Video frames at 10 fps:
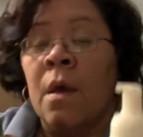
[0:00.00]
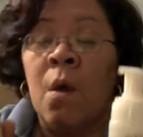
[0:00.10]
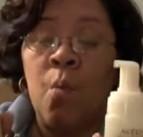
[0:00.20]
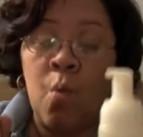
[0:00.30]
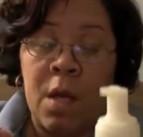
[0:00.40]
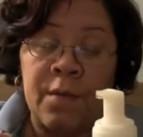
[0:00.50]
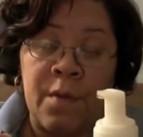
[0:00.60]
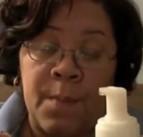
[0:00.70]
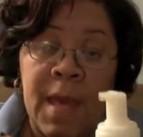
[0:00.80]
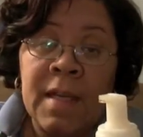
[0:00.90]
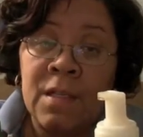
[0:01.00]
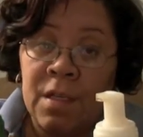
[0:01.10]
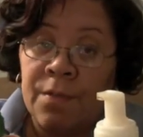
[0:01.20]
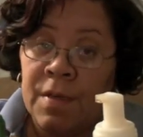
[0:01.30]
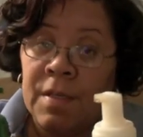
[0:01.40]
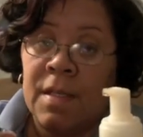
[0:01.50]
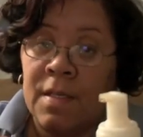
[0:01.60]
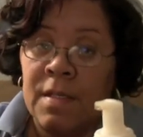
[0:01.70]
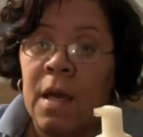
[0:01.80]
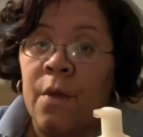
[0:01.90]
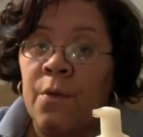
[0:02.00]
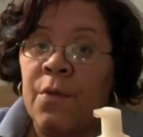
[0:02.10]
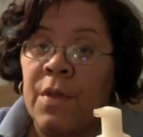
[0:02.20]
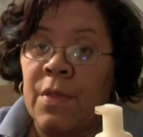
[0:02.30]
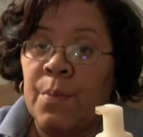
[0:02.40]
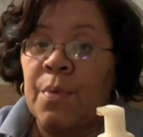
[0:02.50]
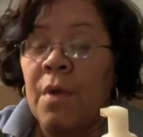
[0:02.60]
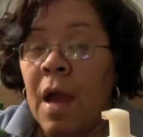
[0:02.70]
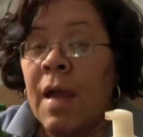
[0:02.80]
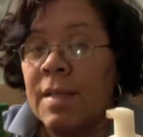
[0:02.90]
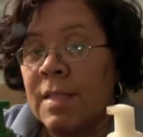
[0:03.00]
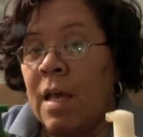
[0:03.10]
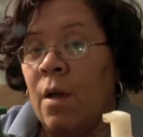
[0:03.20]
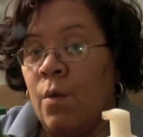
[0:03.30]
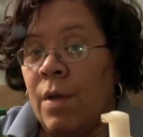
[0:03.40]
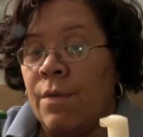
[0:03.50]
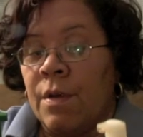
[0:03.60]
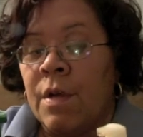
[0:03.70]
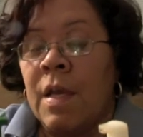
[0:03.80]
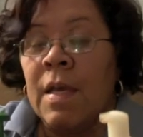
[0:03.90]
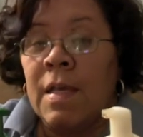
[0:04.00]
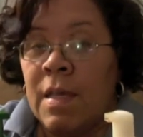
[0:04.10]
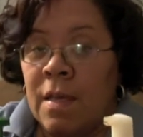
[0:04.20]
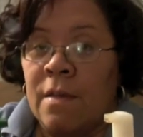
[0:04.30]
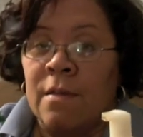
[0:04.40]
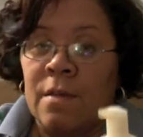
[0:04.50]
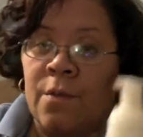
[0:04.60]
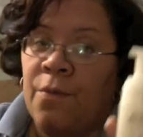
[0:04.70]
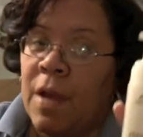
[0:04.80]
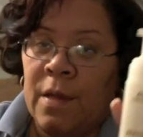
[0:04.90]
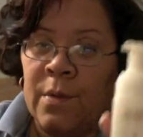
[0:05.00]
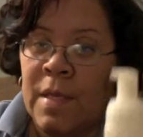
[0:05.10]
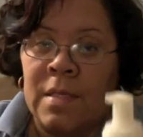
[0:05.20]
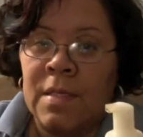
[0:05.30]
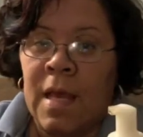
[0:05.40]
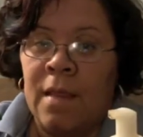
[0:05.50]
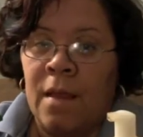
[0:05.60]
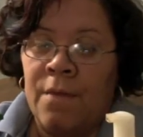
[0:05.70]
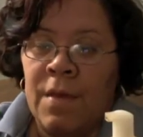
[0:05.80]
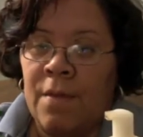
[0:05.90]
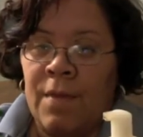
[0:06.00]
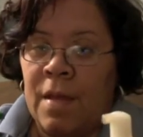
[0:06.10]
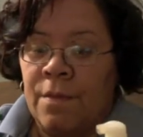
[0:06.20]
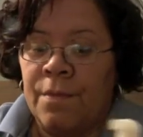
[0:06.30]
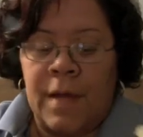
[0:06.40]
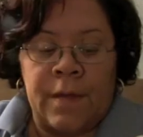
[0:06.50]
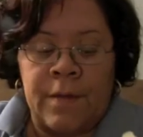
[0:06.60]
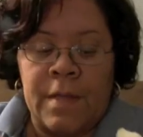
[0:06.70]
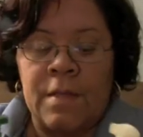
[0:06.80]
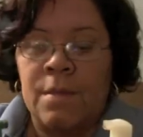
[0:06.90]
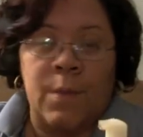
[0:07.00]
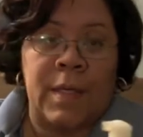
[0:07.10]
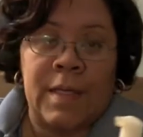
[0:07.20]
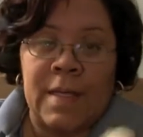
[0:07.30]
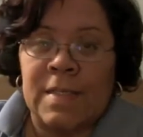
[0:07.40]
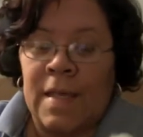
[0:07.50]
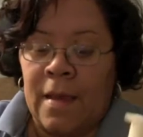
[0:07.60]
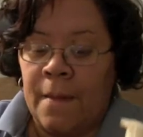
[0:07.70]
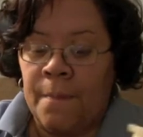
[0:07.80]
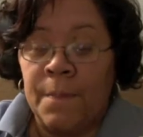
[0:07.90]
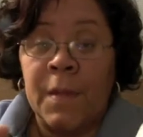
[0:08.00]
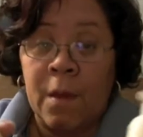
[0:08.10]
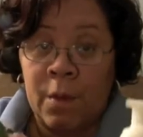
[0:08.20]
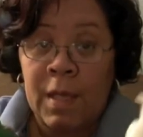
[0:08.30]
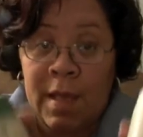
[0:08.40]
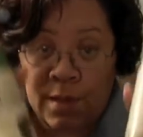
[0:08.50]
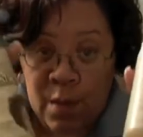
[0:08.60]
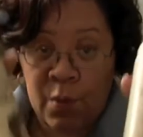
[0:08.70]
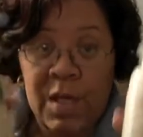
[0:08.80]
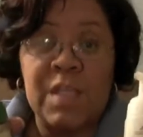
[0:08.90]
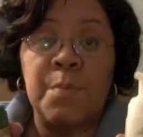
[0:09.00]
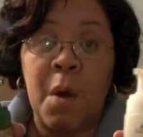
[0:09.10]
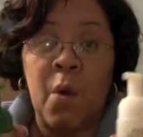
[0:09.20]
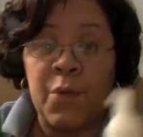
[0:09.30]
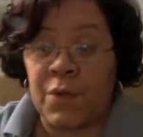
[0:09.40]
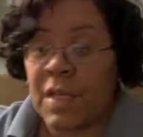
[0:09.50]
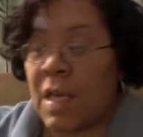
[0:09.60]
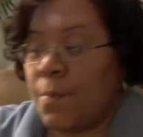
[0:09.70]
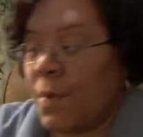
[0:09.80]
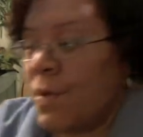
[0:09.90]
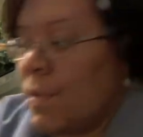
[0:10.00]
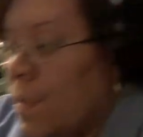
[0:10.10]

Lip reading: One of the main differences, other than the price, however, is the fragrance. I love the Aveda fragrance. What can I say? Okay, so these both are keepers.